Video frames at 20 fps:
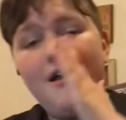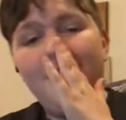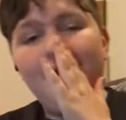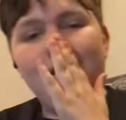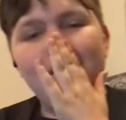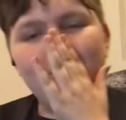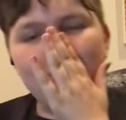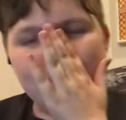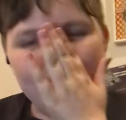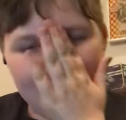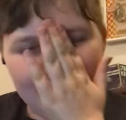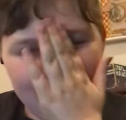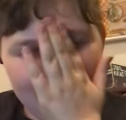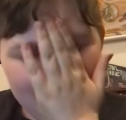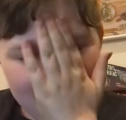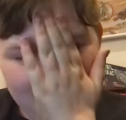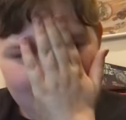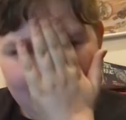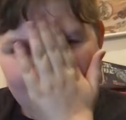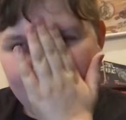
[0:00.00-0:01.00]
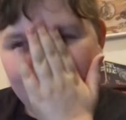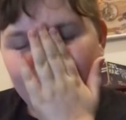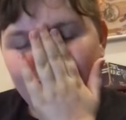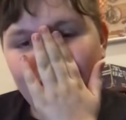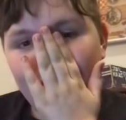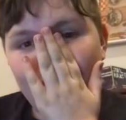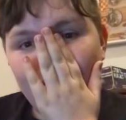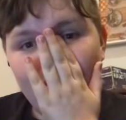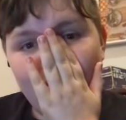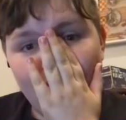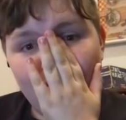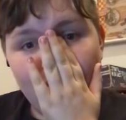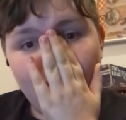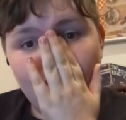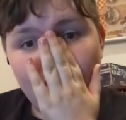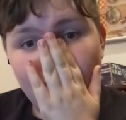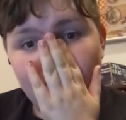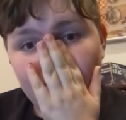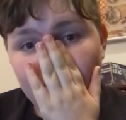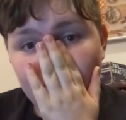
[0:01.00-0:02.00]
Oh my god, you guys are still not
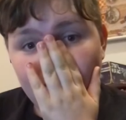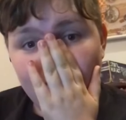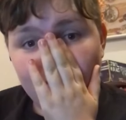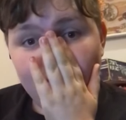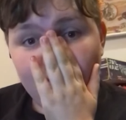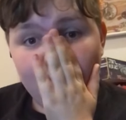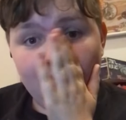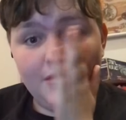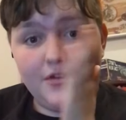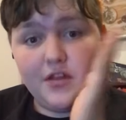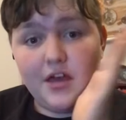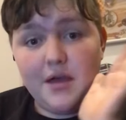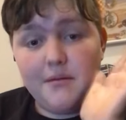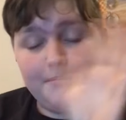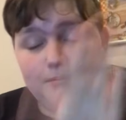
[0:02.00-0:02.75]
going to believe me for that.